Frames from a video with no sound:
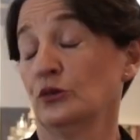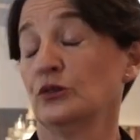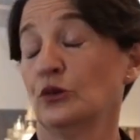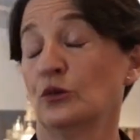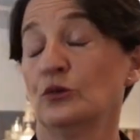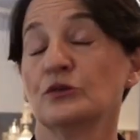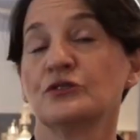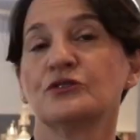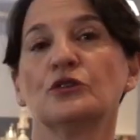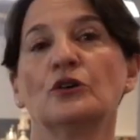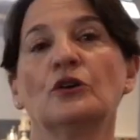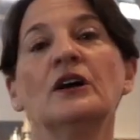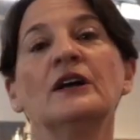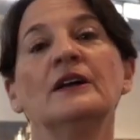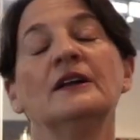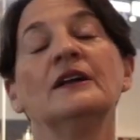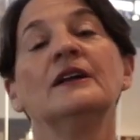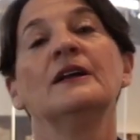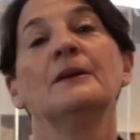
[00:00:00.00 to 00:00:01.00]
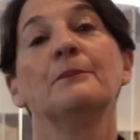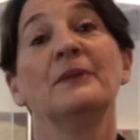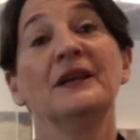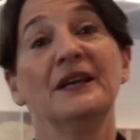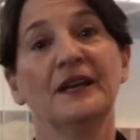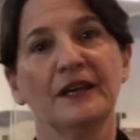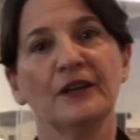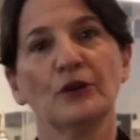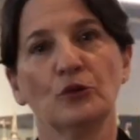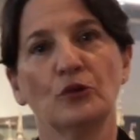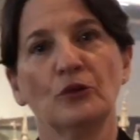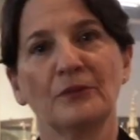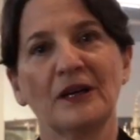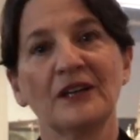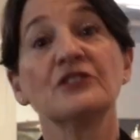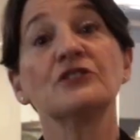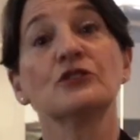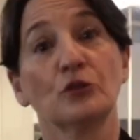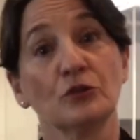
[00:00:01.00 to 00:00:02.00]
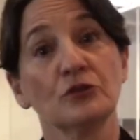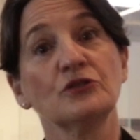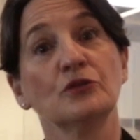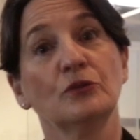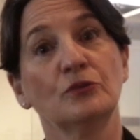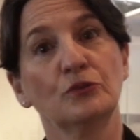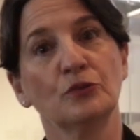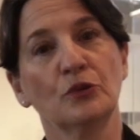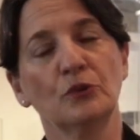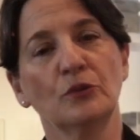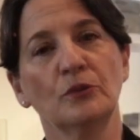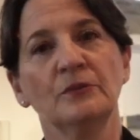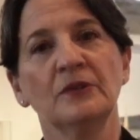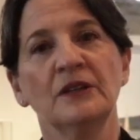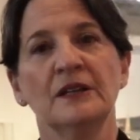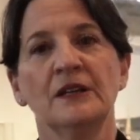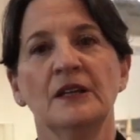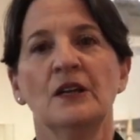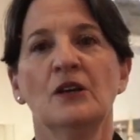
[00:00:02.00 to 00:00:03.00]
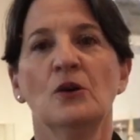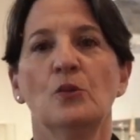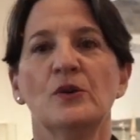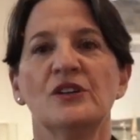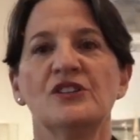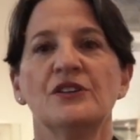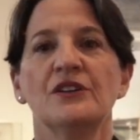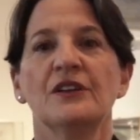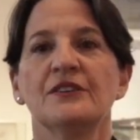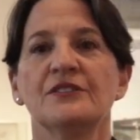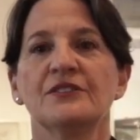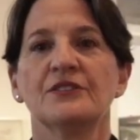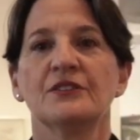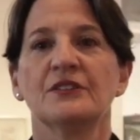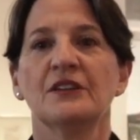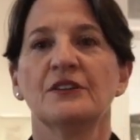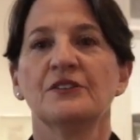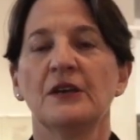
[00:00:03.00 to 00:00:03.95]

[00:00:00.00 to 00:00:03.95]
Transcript: also Bnei Roma, Sons of Rome, which is